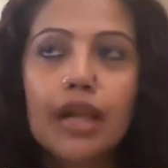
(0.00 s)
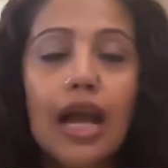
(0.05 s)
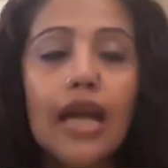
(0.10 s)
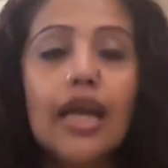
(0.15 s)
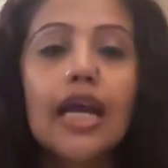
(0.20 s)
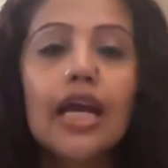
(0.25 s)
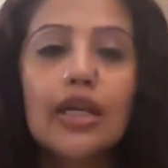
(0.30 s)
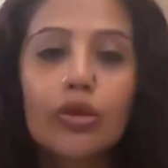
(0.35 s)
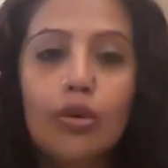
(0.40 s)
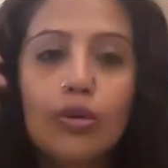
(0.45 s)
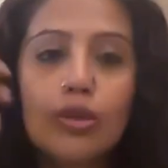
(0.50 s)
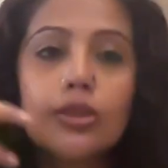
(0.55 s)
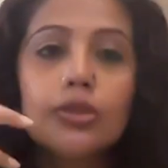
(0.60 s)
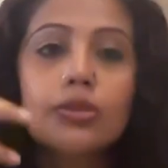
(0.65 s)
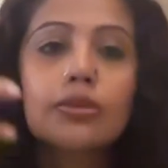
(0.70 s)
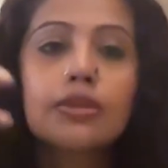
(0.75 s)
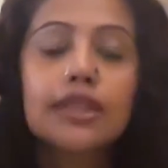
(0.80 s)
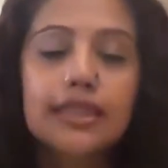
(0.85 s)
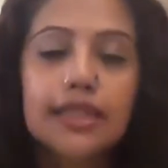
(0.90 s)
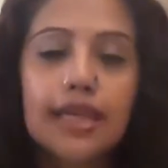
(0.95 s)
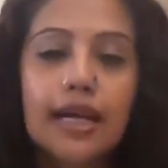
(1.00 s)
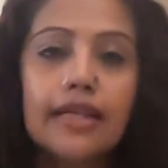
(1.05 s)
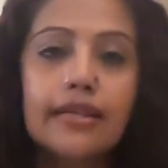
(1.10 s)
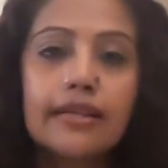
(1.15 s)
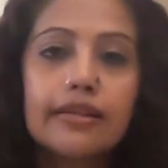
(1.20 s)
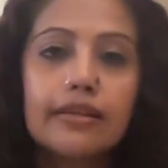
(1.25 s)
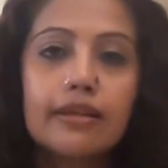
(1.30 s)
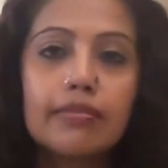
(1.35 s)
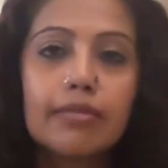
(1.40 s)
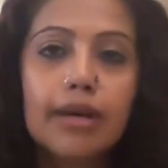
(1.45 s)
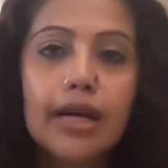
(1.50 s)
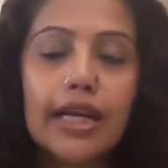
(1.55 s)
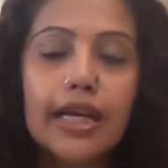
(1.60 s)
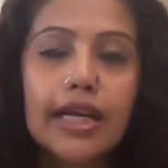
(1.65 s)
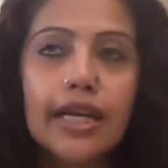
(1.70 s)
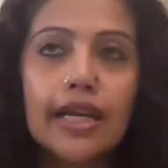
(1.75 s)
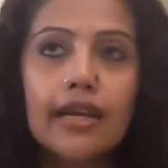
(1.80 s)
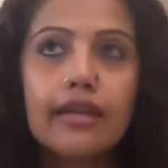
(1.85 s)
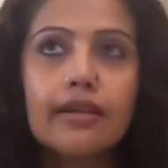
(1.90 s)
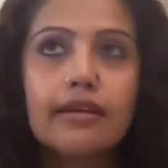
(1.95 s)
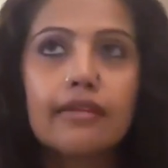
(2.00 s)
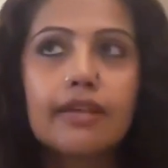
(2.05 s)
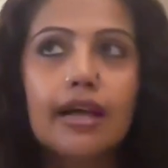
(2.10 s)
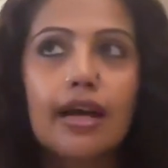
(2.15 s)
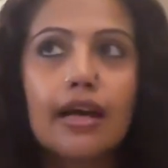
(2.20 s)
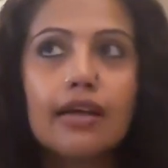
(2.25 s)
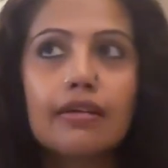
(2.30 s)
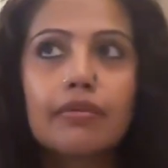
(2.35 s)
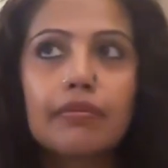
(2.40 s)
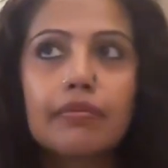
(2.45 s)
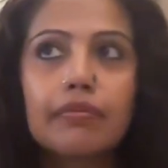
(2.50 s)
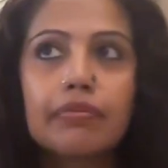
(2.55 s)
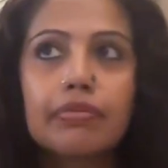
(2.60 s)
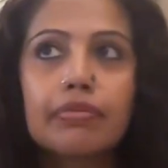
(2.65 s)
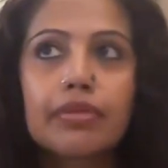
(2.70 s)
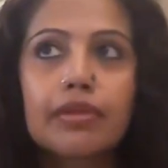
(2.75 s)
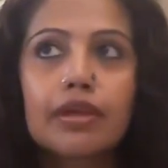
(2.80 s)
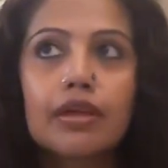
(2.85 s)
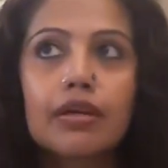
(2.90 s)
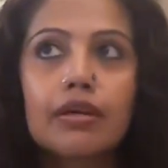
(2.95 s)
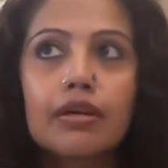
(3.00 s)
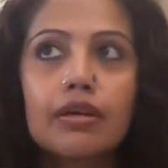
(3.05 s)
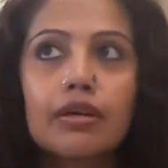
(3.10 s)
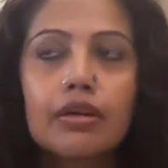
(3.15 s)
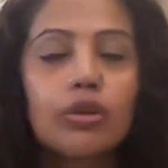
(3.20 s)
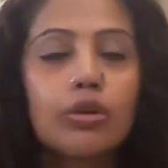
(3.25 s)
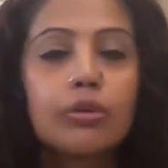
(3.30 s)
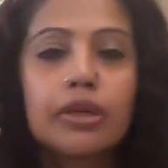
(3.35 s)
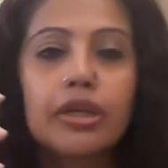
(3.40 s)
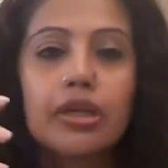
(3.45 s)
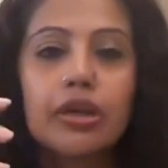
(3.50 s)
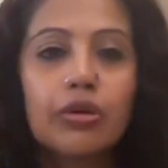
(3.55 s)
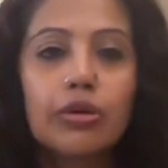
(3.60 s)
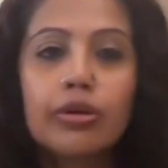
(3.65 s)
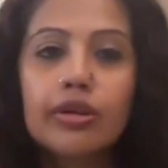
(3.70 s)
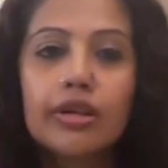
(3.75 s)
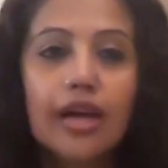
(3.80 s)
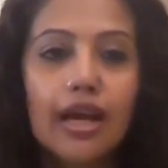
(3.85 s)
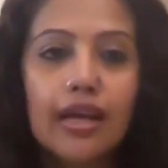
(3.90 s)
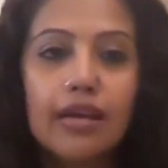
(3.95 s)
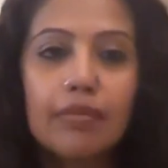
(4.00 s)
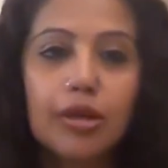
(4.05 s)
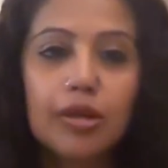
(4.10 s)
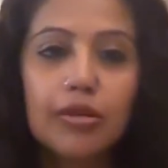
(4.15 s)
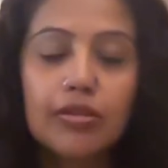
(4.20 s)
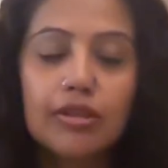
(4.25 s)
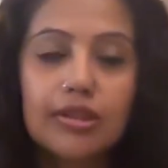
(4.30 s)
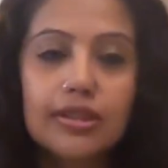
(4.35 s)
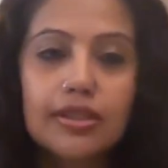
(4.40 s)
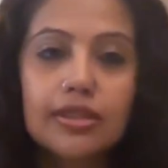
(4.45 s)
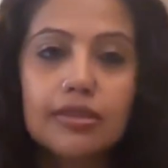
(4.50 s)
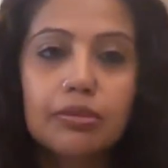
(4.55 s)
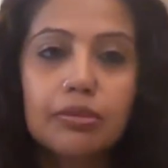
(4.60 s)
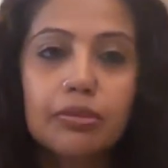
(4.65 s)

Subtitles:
I had also decided in my head that we're not going to cry about this.